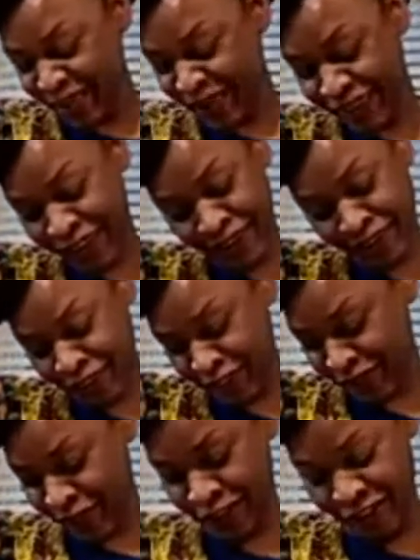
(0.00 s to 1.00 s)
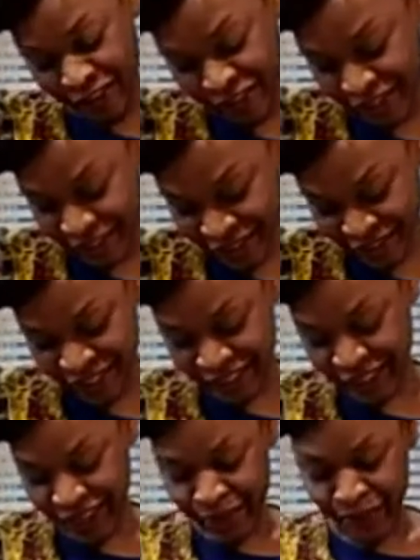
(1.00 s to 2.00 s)
Whatever you are.
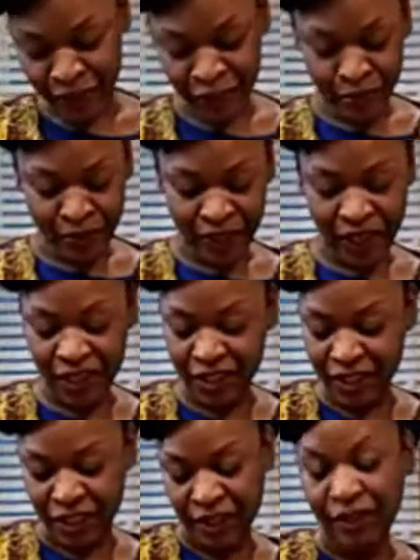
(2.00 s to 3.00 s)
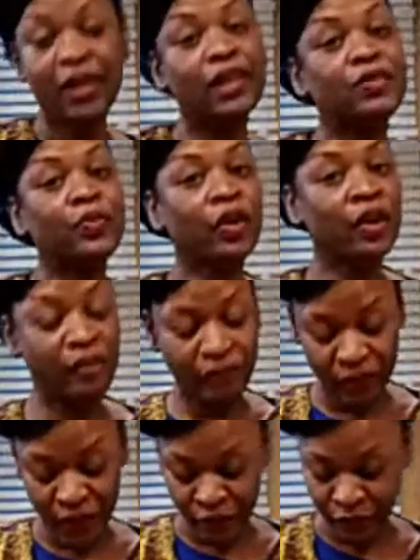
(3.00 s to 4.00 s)
But you'll be tasty because we're going
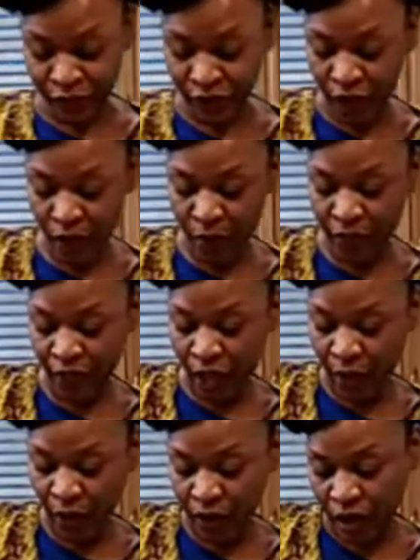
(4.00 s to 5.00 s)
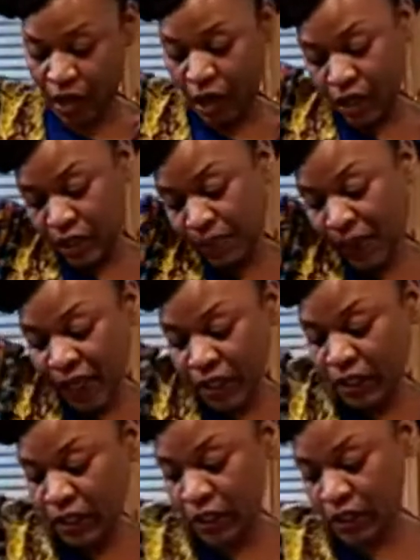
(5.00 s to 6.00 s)
to flavor it up with our
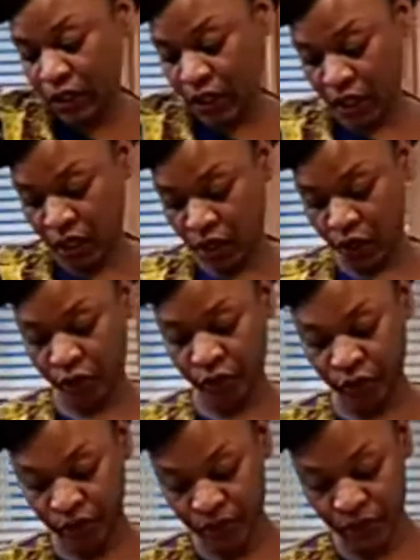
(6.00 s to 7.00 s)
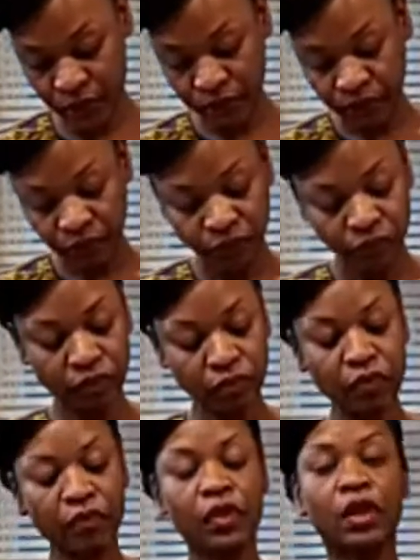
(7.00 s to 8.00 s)
spices and herbs.
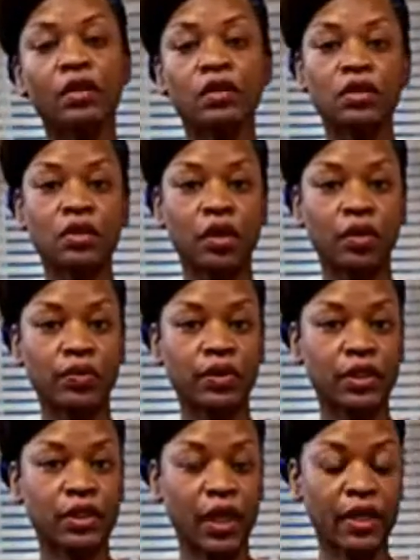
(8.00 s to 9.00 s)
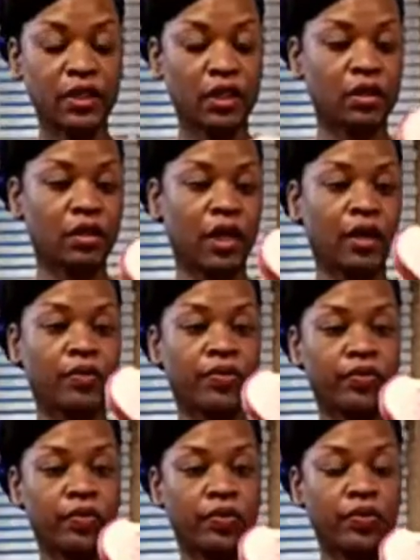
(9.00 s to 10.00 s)
So just slice it down
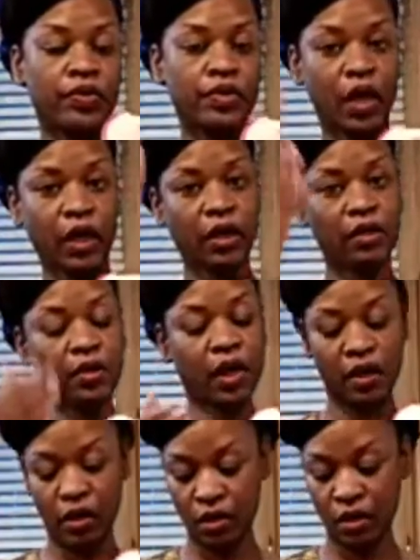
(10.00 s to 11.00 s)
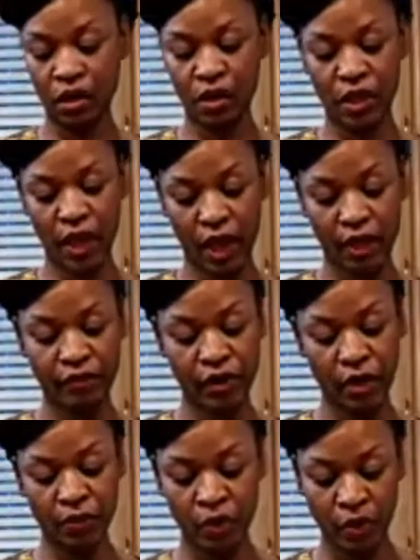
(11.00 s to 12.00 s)
through. So I cut it in half,
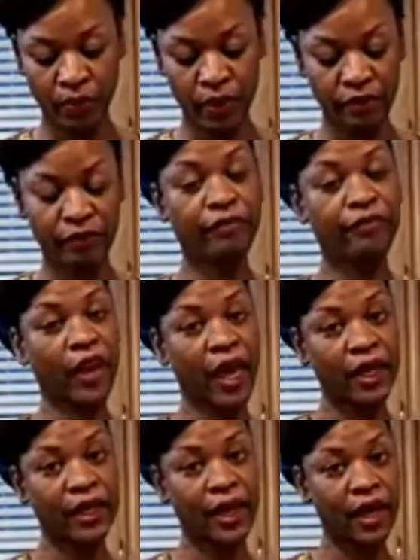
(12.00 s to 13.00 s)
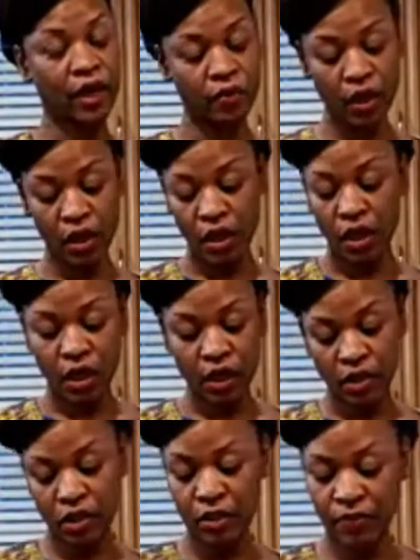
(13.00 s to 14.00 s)
and then I'm going to put it flat down
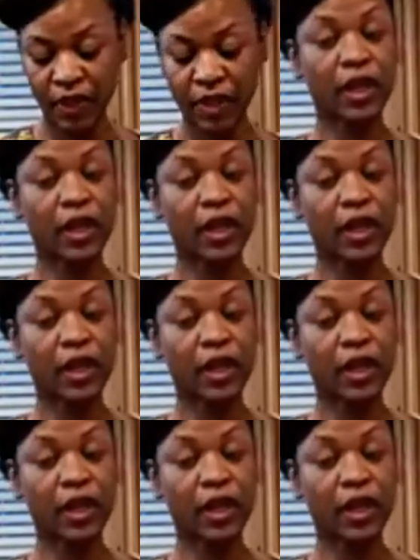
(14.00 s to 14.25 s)
and just make